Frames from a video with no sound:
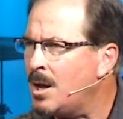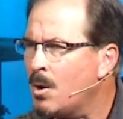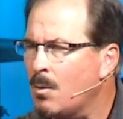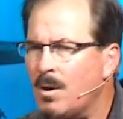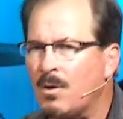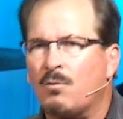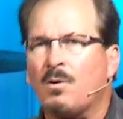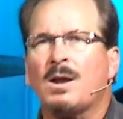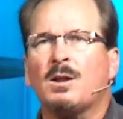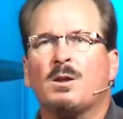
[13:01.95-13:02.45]
we
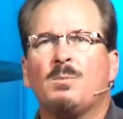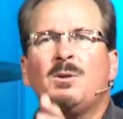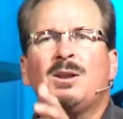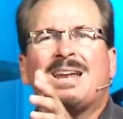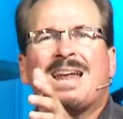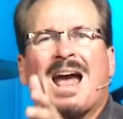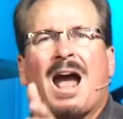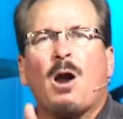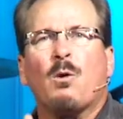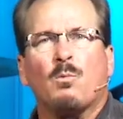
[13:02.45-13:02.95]
have great
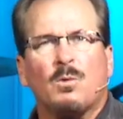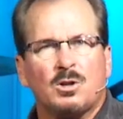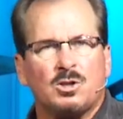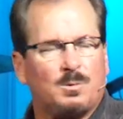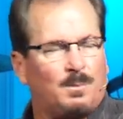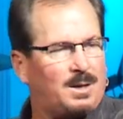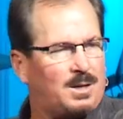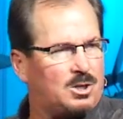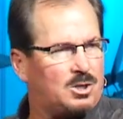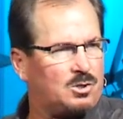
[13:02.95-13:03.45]
community outreach
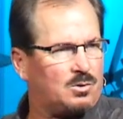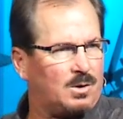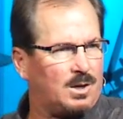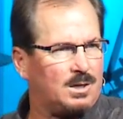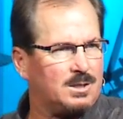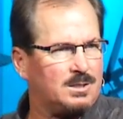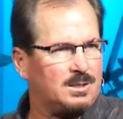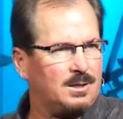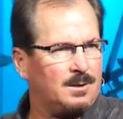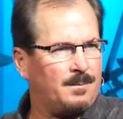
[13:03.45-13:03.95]

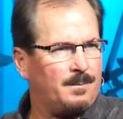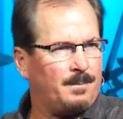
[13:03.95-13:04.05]
ministries.